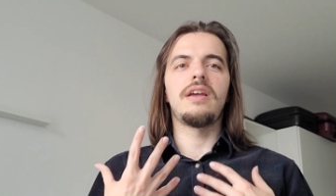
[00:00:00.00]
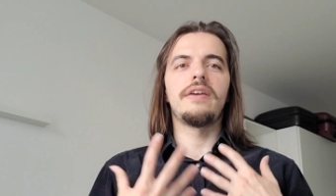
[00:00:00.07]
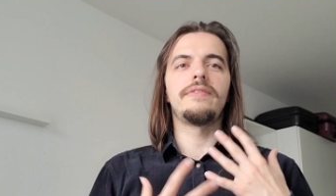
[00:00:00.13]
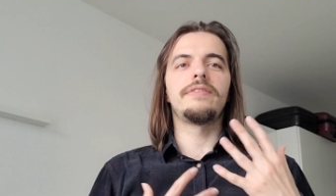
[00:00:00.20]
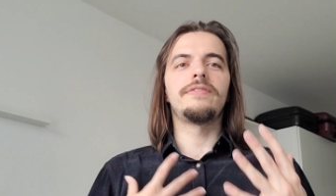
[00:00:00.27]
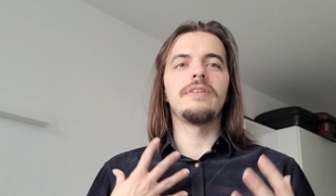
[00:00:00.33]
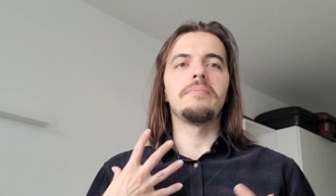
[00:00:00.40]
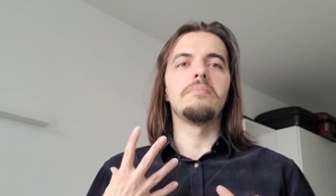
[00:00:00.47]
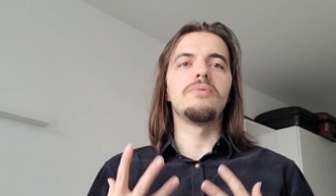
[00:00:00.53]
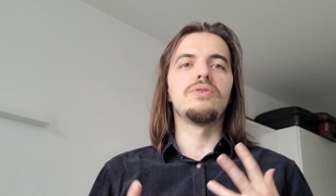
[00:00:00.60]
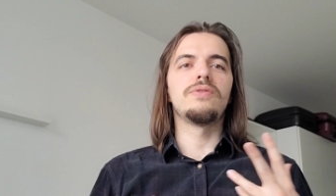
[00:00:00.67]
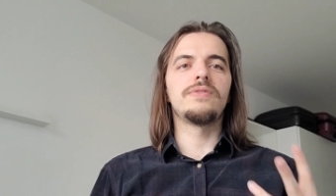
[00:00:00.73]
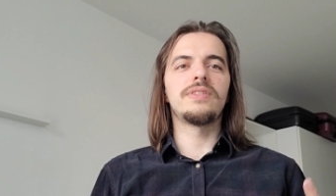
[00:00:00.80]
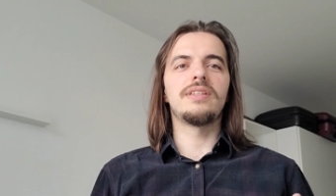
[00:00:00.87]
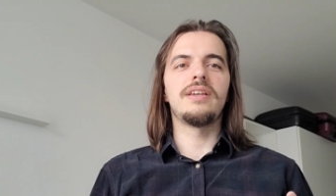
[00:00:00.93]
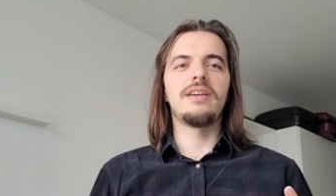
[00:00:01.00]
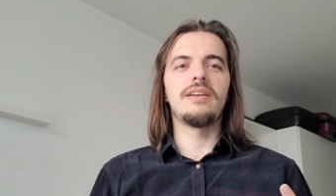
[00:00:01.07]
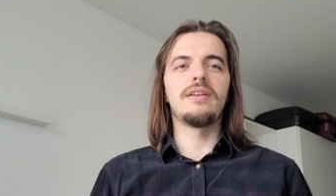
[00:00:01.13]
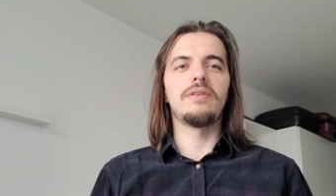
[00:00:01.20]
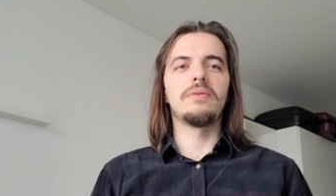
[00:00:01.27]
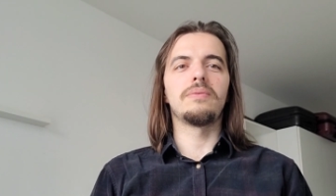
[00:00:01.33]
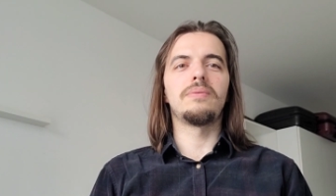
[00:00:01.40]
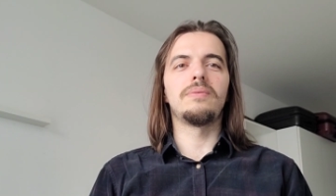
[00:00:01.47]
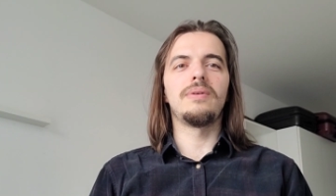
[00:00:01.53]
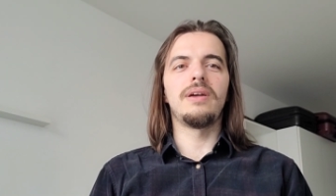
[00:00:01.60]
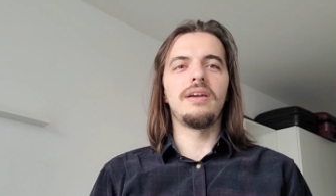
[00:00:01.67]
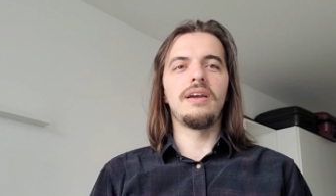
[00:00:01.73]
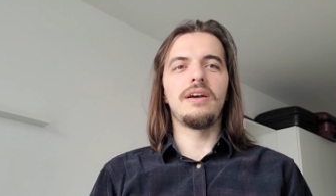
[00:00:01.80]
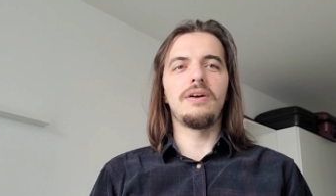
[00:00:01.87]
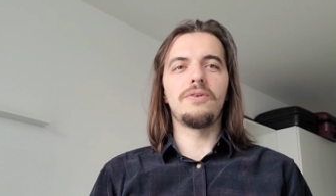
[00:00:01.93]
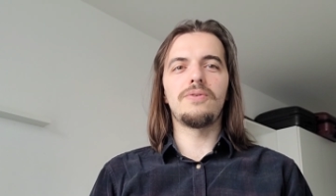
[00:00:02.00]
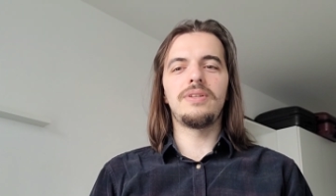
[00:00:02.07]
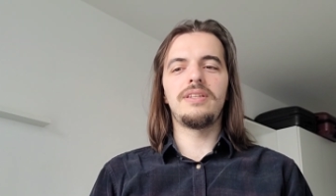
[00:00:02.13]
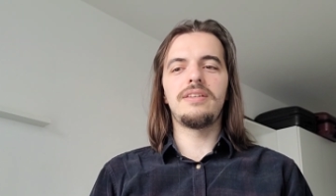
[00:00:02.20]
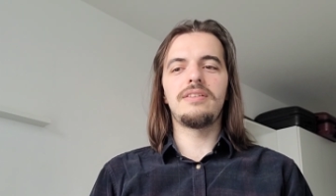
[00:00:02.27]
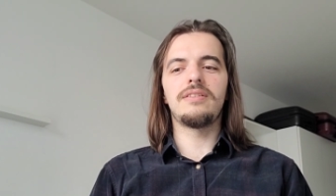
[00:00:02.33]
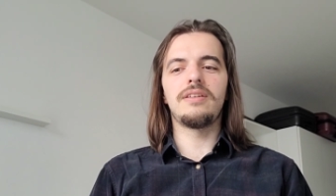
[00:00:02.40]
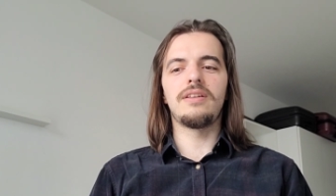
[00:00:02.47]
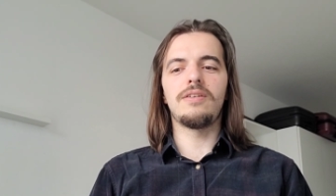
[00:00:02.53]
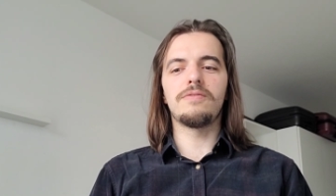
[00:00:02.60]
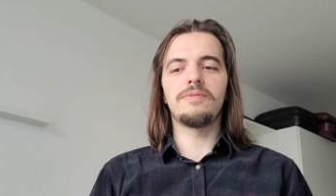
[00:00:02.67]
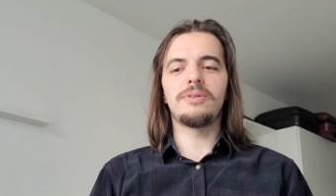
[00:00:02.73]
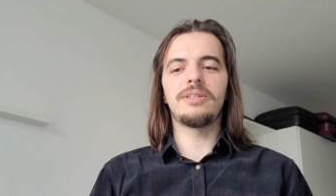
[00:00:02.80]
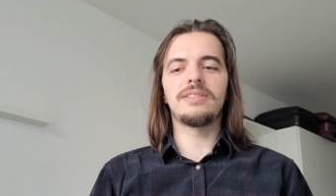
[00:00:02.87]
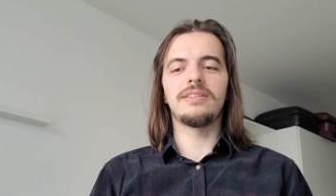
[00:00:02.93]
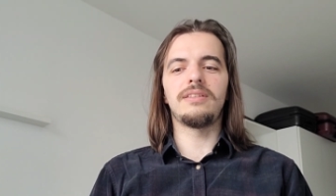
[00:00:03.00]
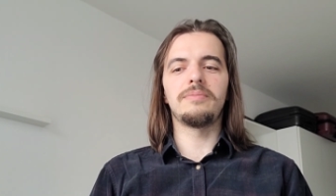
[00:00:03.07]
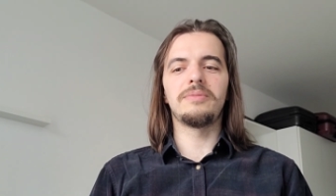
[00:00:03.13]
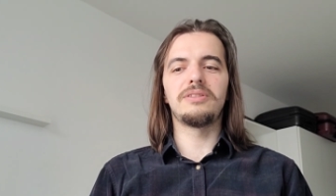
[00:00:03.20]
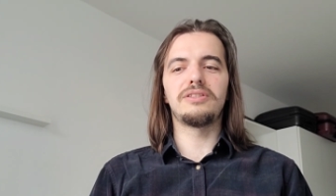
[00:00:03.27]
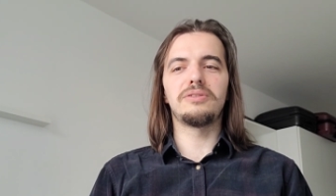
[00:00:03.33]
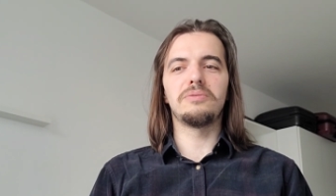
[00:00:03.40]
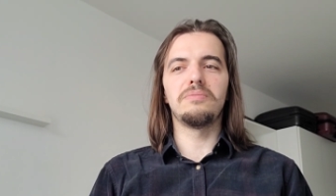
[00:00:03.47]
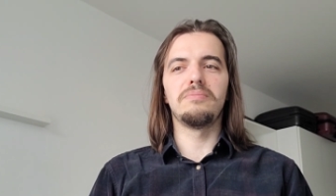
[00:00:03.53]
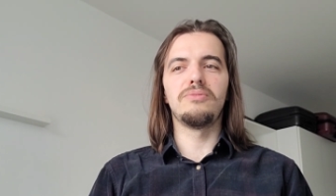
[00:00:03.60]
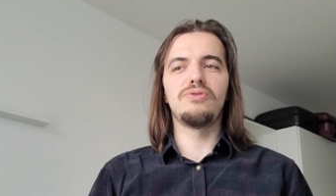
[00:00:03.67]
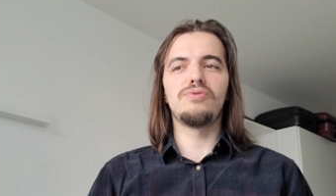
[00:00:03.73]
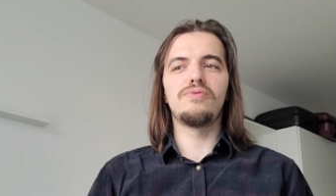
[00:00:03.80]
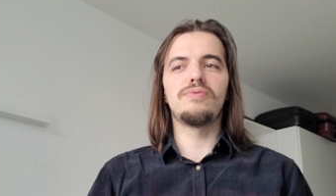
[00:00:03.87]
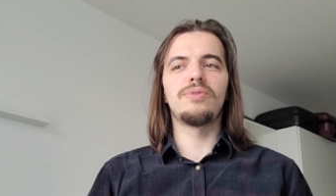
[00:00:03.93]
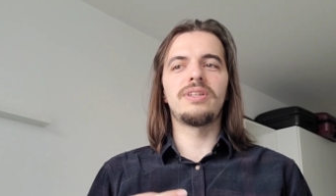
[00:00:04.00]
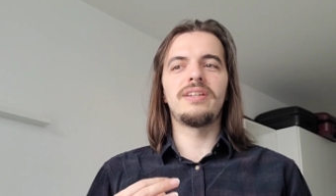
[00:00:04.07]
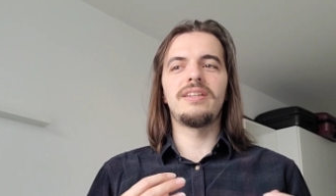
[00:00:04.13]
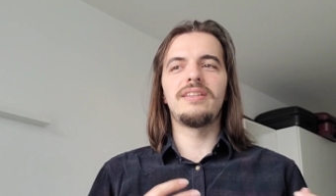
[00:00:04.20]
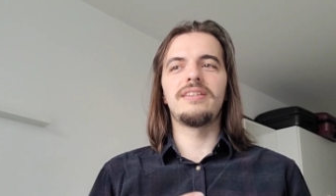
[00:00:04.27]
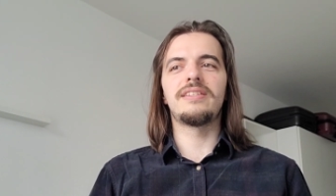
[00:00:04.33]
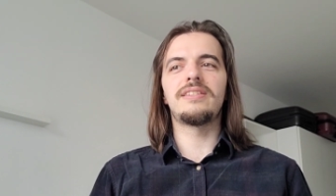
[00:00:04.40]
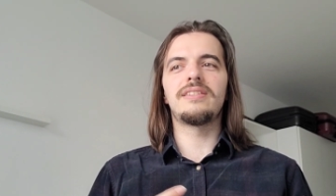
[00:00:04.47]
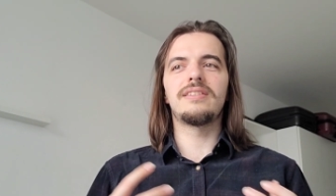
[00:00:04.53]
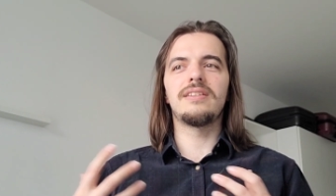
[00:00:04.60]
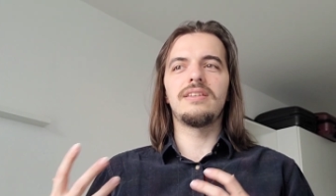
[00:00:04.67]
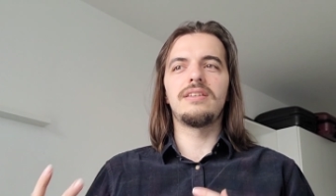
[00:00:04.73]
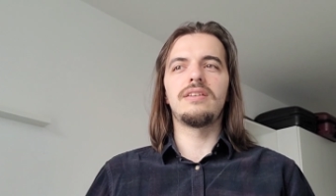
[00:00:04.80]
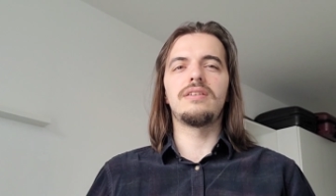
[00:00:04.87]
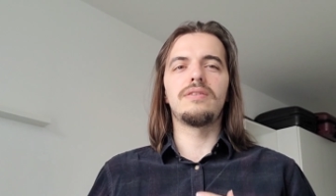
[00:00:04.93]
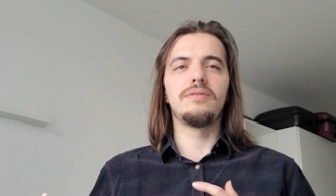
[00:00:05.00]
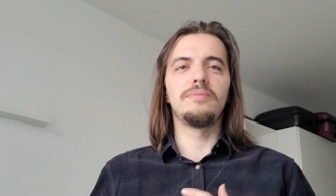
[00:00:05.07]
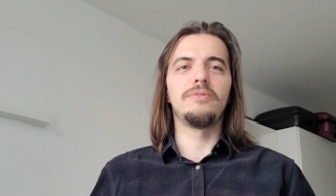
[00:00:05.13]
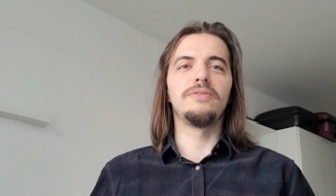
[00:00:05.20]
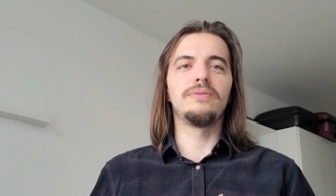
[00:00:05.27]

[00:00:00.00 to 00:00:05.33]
everything moves and how the and how various elements move within this uh,